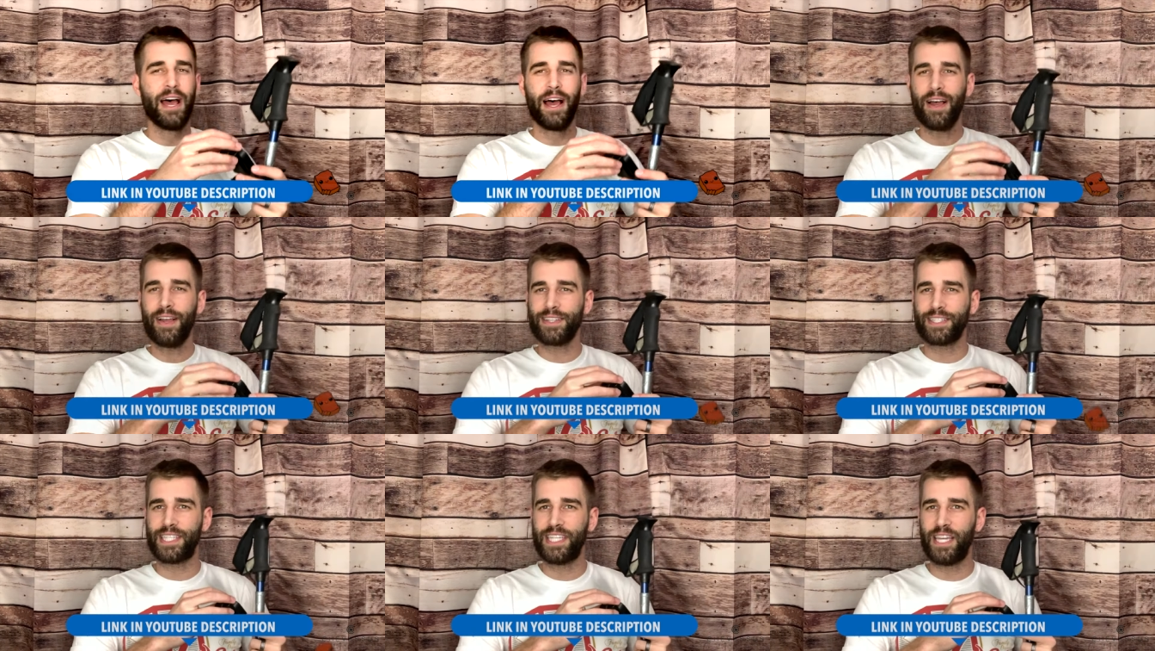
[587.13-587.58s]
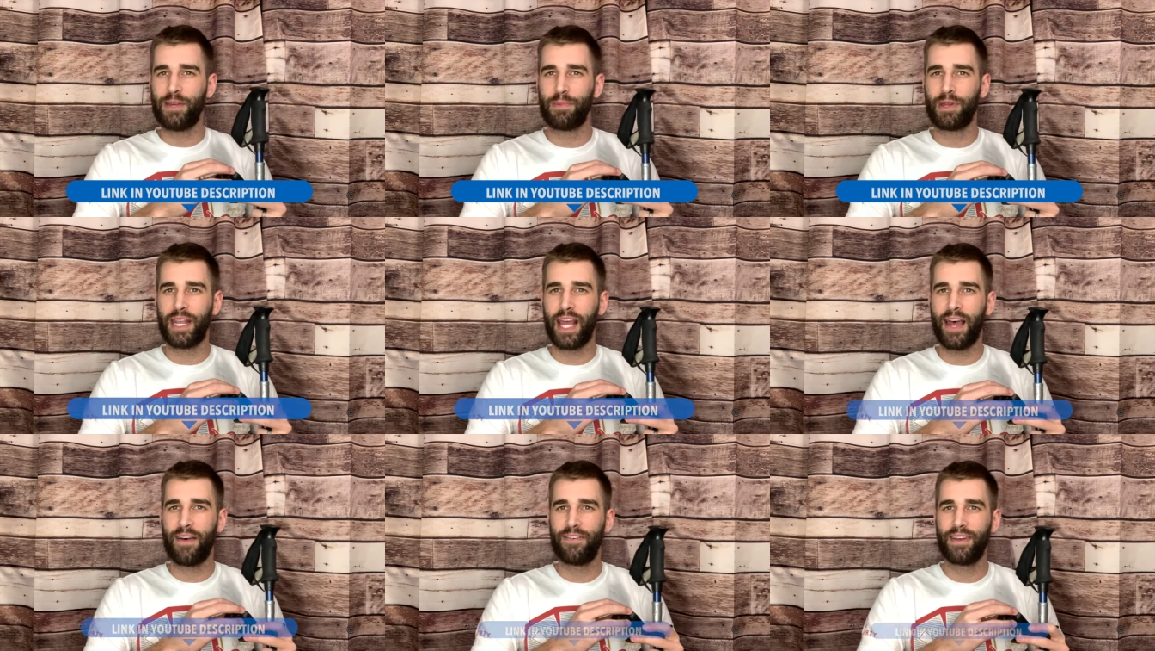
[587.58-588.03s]
I'll see them
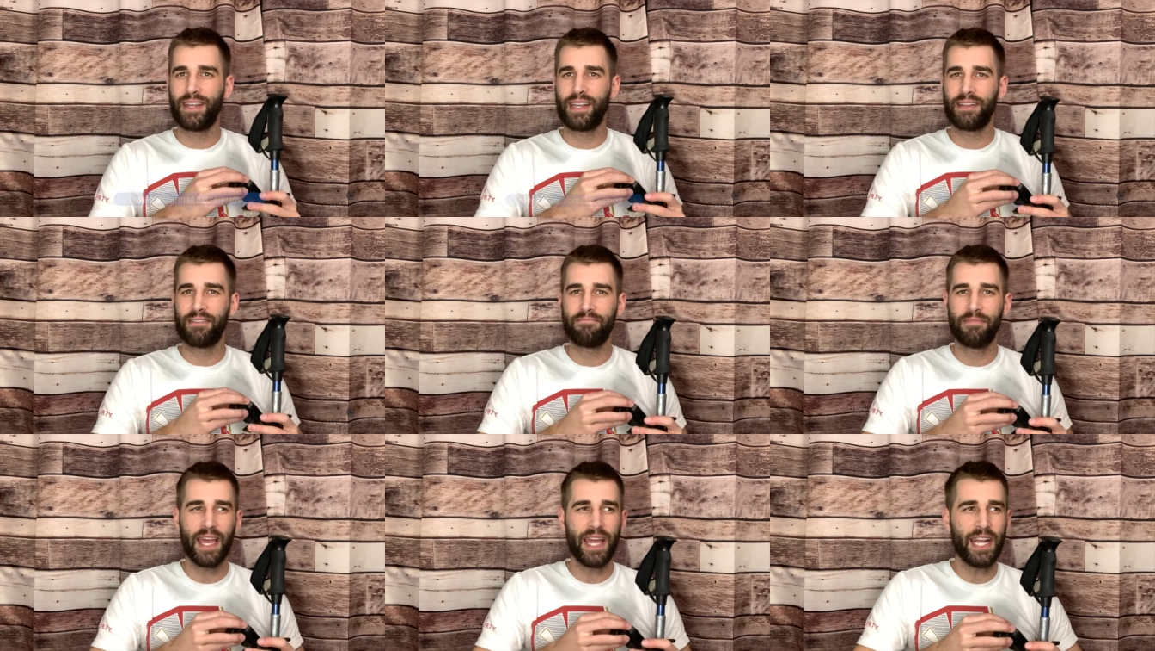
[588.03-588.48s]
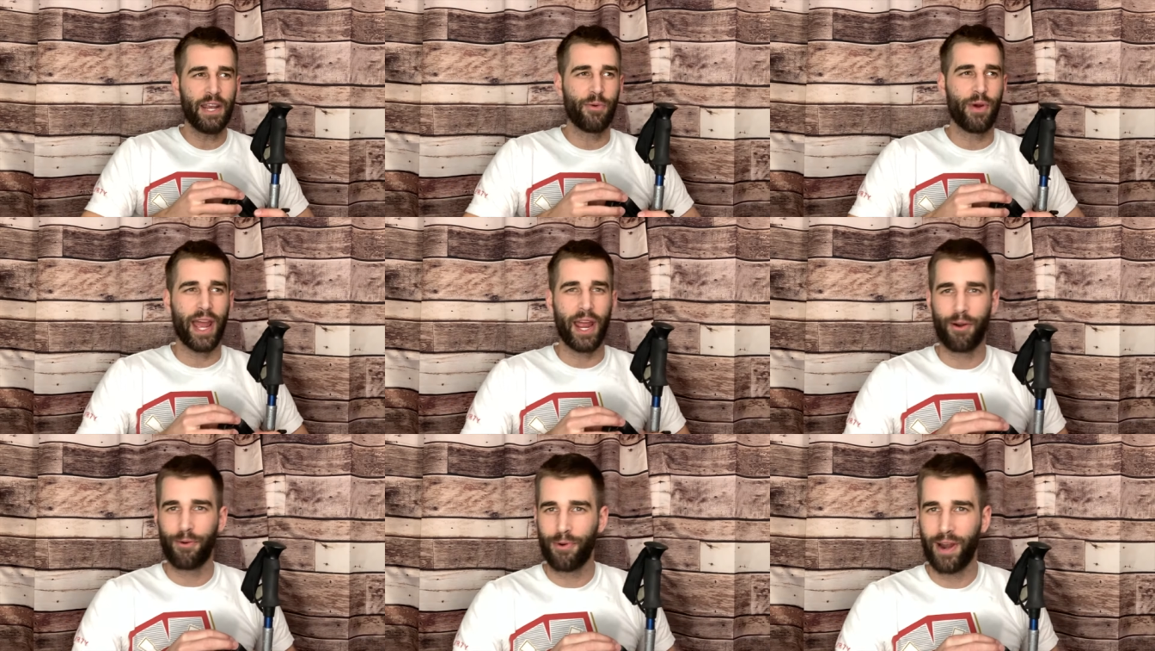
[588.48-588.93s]
in heaven
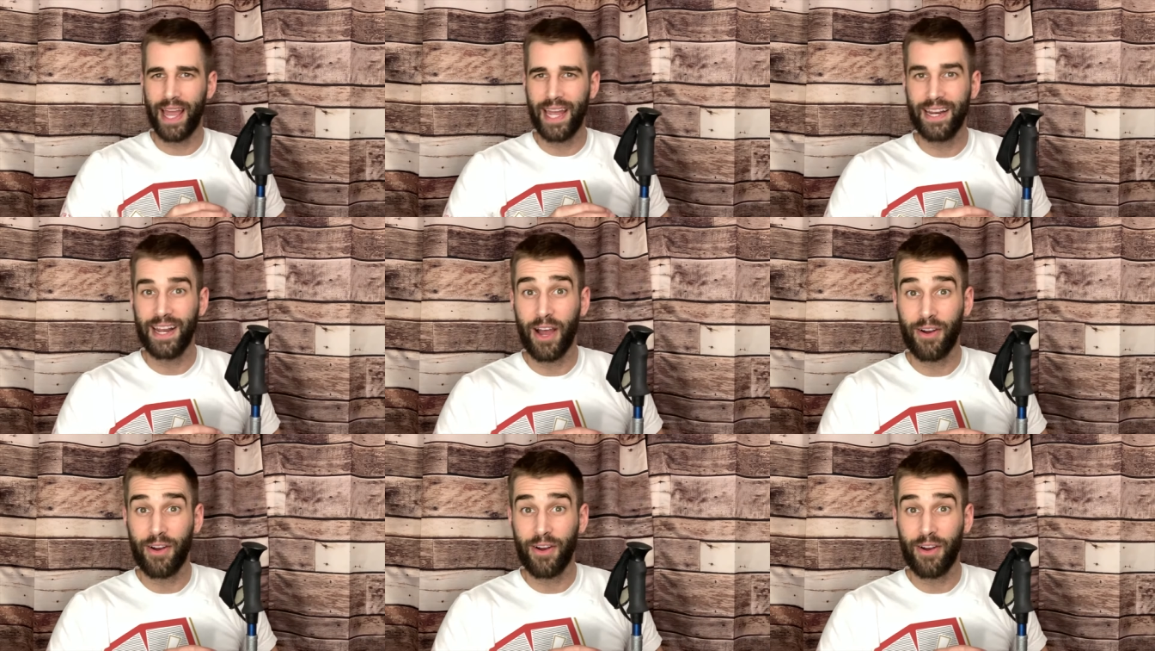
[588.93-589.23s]
anyway, right?